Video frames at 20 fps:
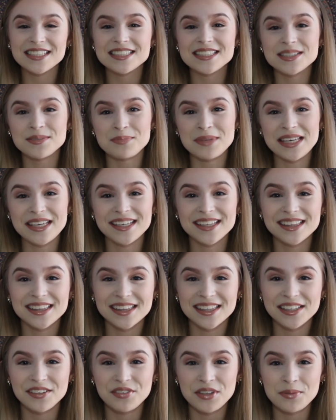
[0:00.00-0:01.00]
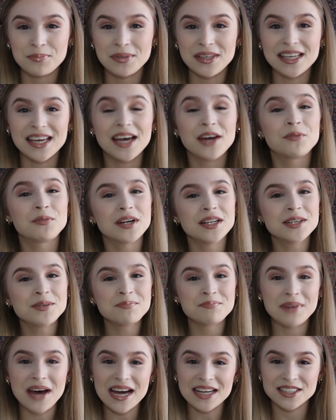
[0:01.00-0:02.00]
it's me, Livy B, and
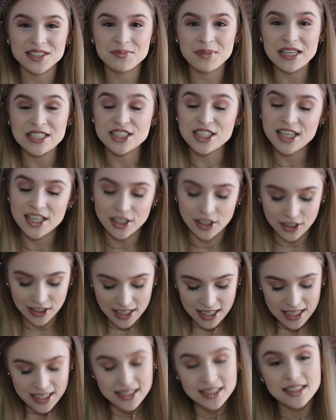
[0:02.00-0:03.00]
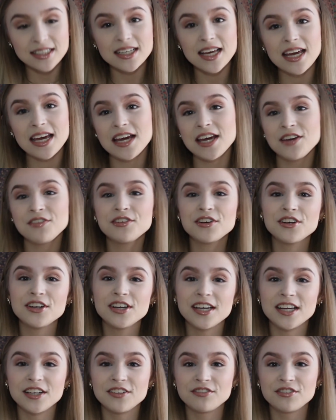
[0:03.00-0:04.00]
welcome back to my channel. Today I have
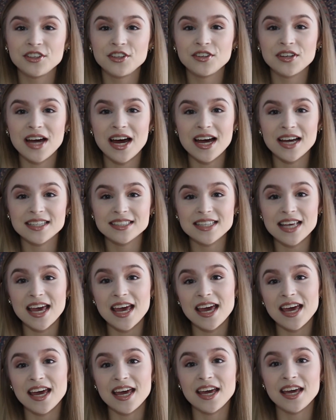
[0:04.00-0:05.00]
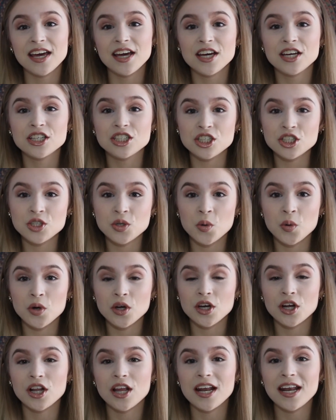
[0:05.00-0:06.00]
created for you guys a
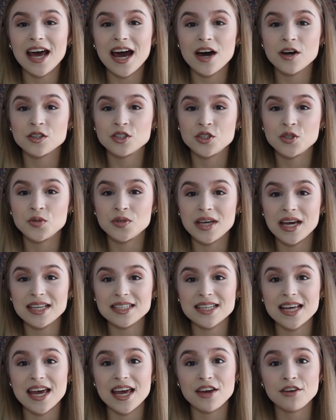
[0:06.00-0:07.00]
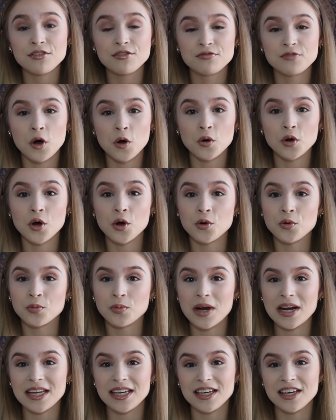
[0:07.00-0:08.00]
tutorial on how to get a photo
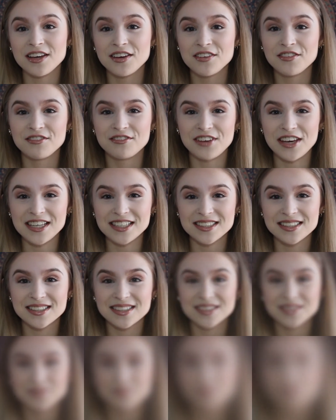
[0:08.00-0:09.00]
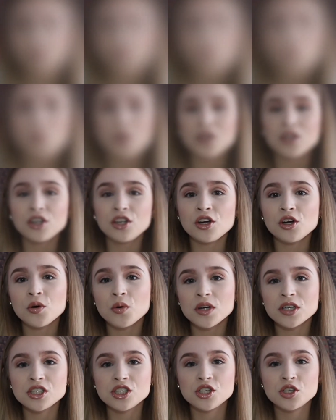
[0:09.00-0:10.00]
ready face. Whether you're
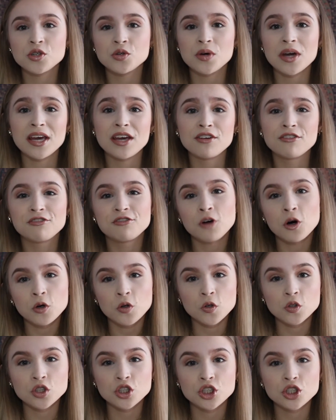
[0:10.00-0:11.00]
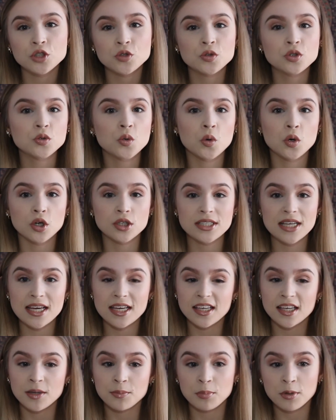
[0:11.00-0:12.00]
going to a photo shoot or
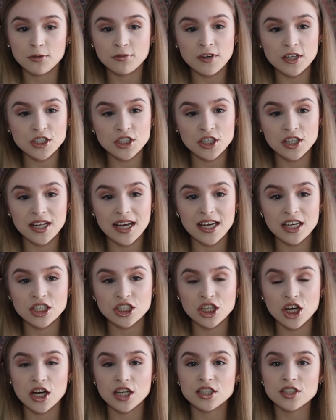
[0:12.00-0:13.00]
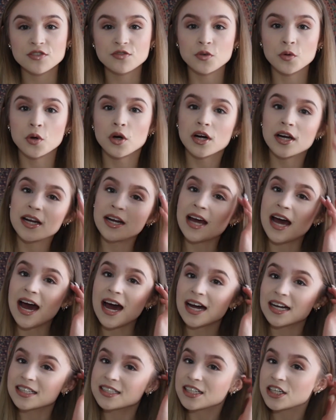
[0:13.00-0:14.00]
taking professional headshots for an
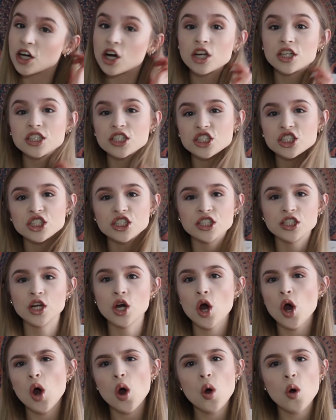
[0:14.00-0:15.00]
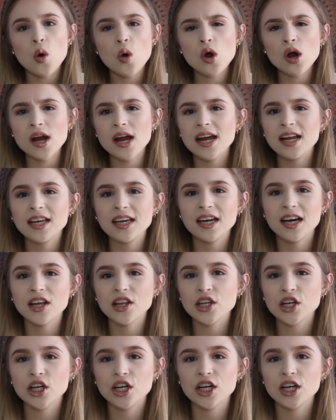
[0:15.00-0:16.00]
acting audition or any
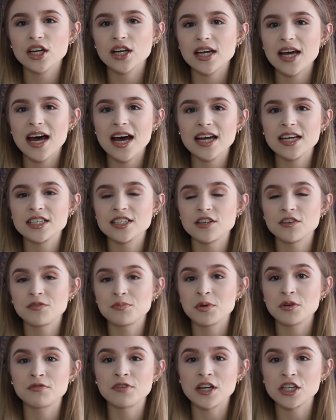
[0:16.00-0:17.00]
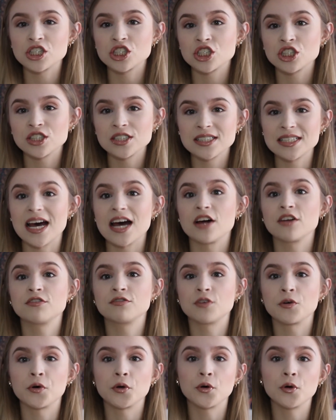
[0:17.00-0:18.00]
other kind of professional style
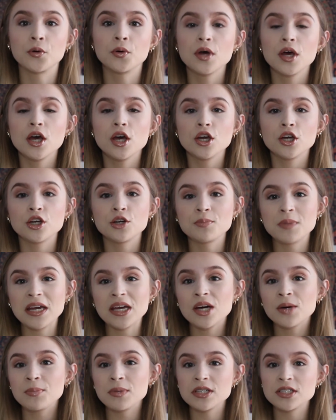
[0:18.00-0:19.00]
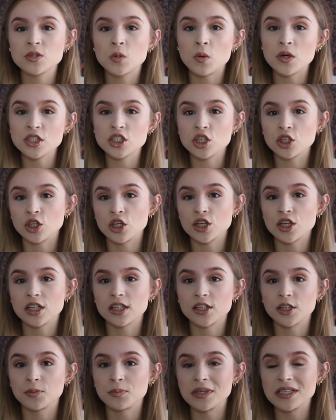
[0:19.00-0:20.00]
photo, your makeup is going to look a
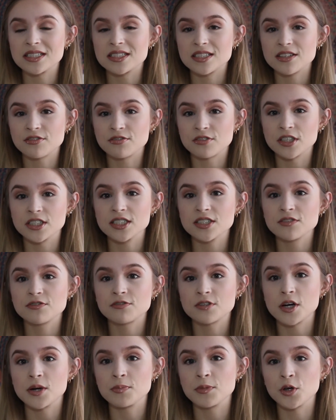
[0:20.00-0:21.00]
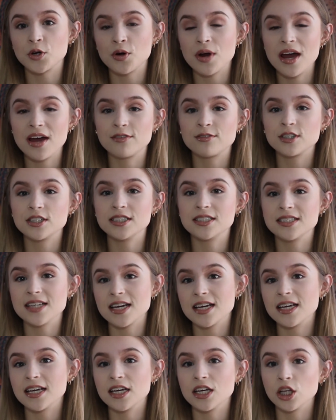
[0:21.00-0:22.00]
little bit different from your
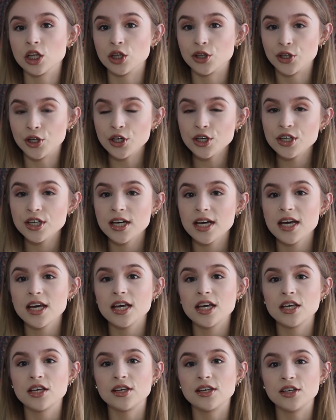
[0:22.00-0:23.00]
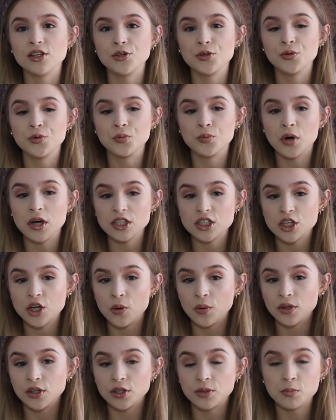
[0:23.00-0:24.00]
everyday look. You want to
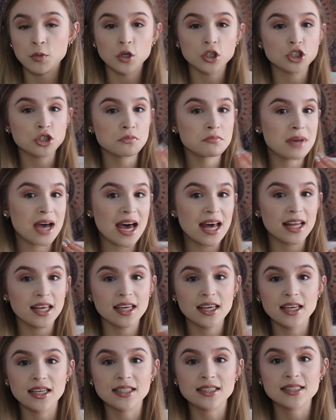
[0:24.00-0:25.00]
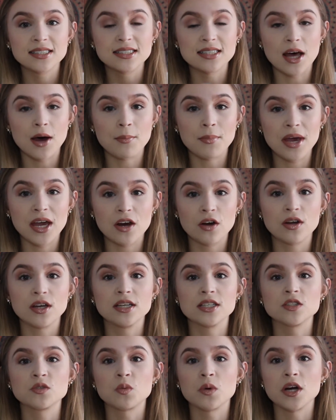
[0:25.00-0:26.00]
go a little more dramatic in some
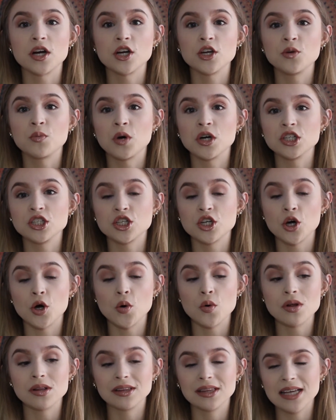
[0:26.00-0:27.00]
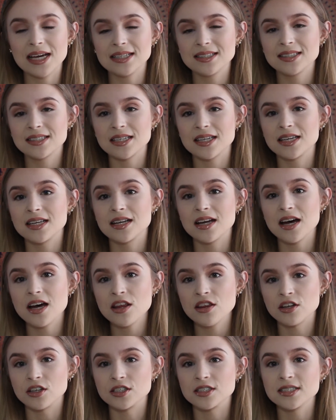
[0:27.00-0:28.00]
areas where you want to go less in
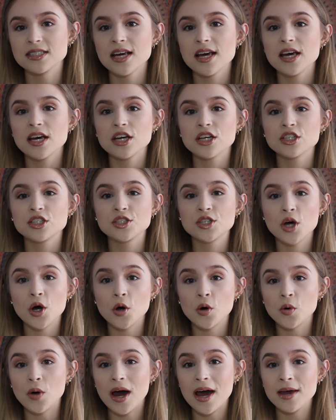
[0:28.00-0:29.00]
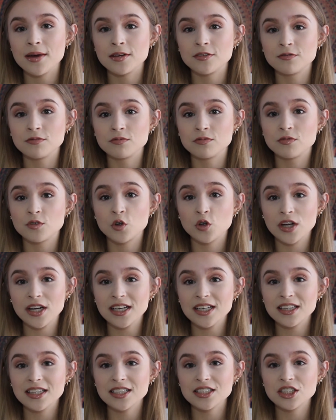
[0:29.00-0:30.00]
others. So I
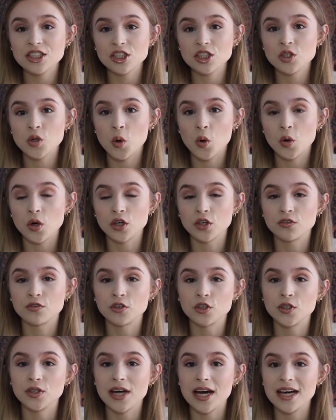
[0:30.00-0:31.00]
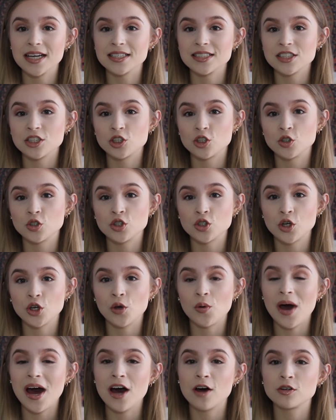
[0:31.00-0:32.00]
created this tutorial for you guys to show
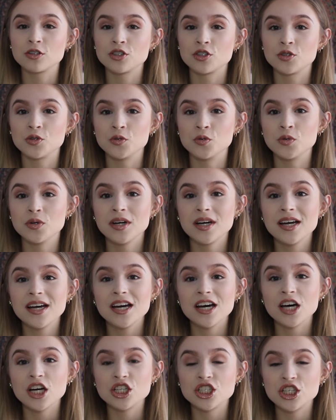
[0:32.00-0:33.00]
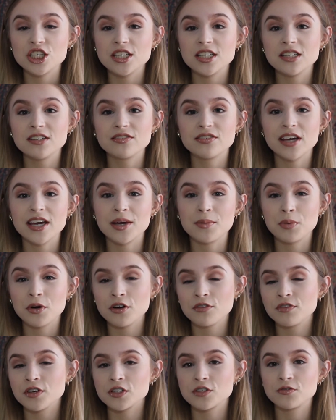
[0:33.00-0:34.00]
you how to achieve a
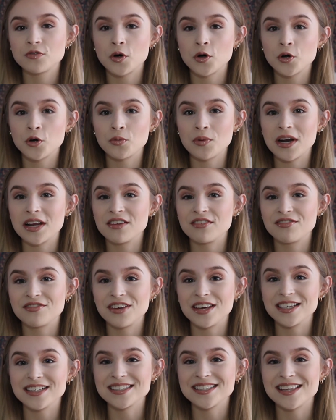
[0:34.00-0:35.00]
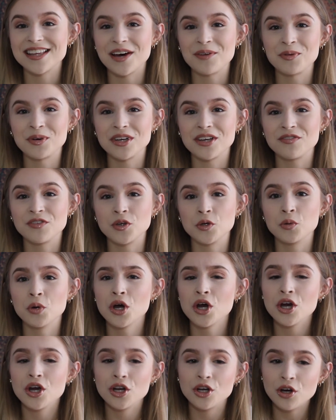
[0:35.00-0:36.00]
perfect photo ready face that will give you
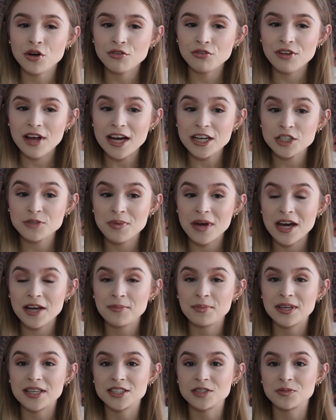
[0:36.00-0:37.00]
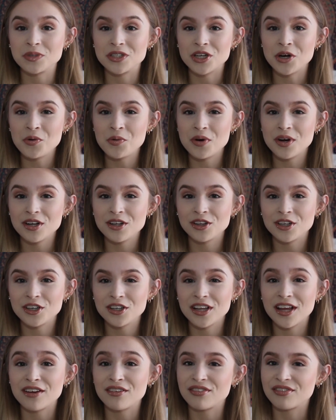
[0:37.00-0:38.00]
no flashback, because we don't want to
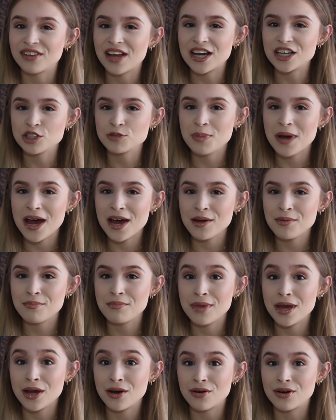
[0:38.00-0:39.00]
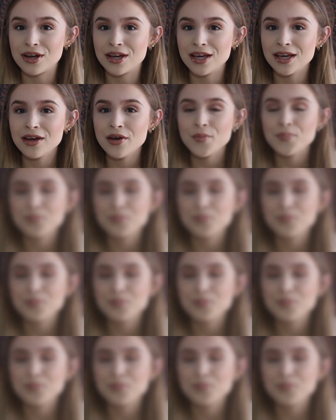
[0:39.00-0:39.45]
look like Flashback Mary.